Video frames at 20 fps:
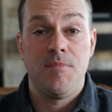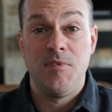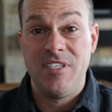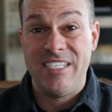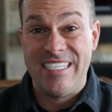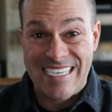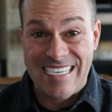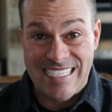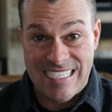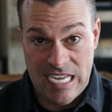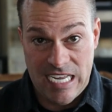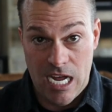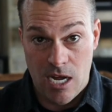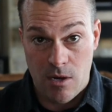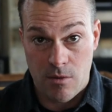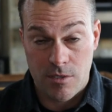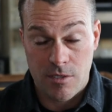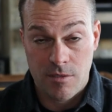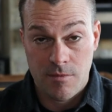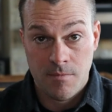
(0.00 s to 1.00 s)

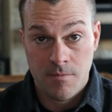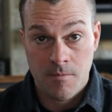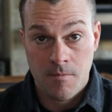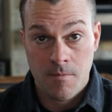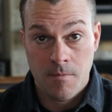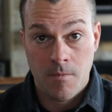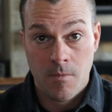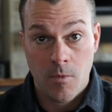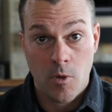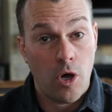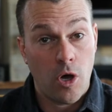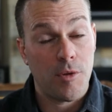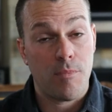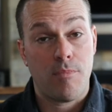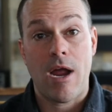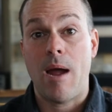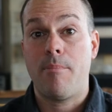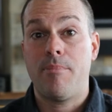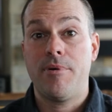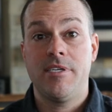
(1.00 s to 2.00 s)
discount on the
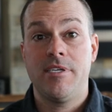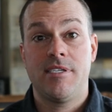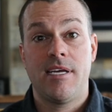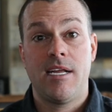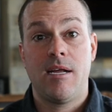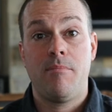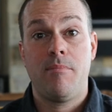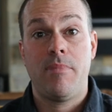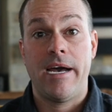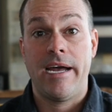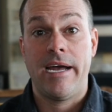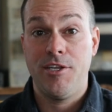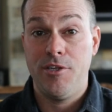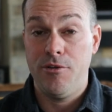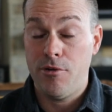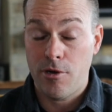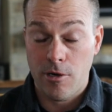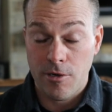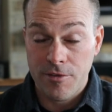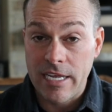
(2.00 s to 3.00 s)
properties that I'm buying.
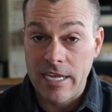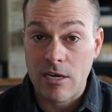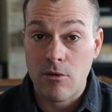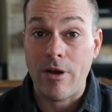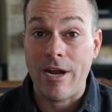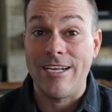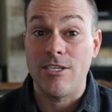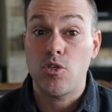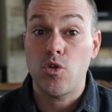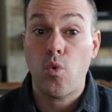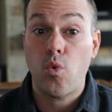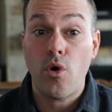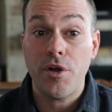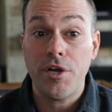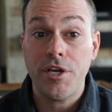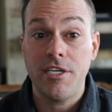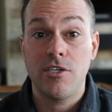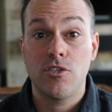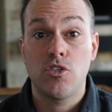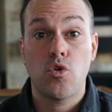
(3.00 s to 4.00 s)
You heard that right,
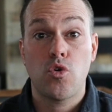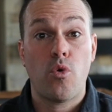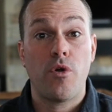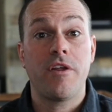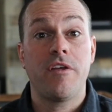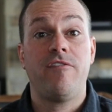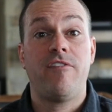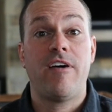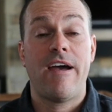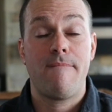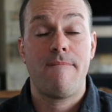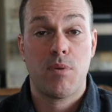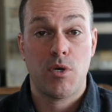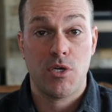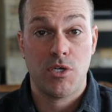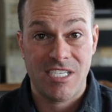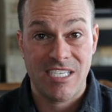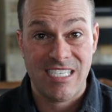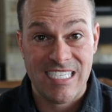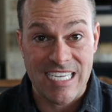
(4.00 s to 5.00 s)
20 to
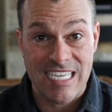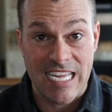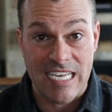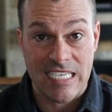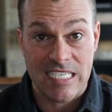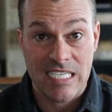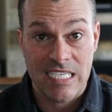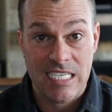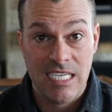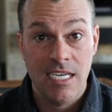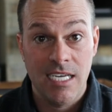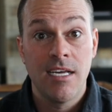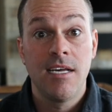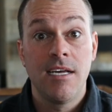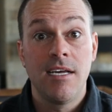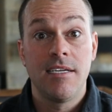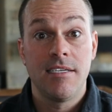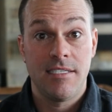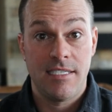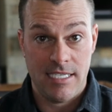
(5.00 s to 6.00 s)
25%
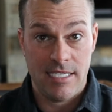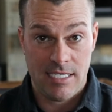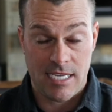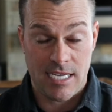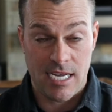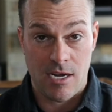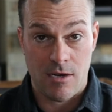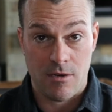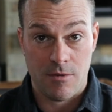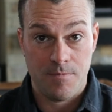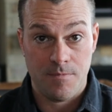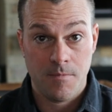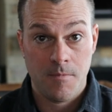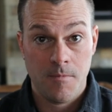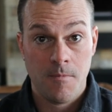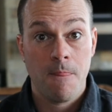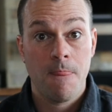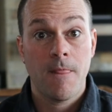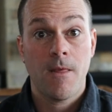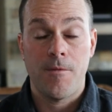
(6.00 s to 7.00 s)
discount
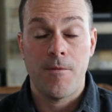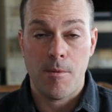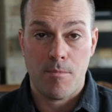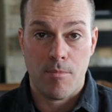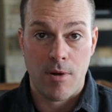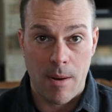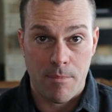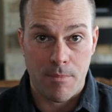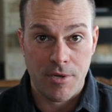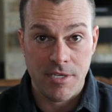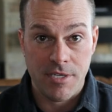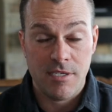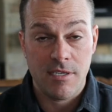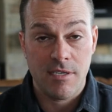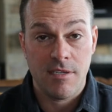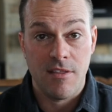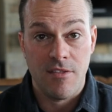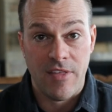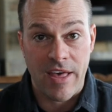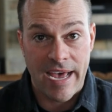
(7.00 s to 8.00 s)
on the properties
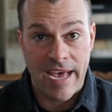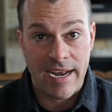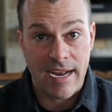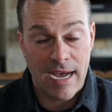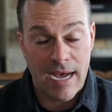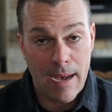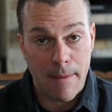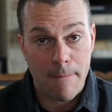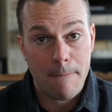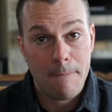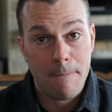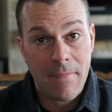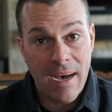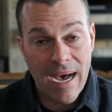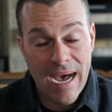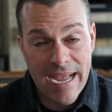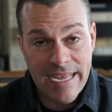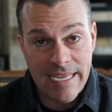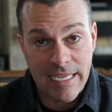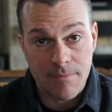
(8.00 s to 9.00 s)
that I'm
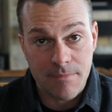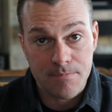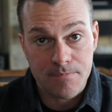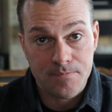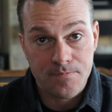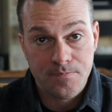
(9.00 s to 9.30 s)
buying.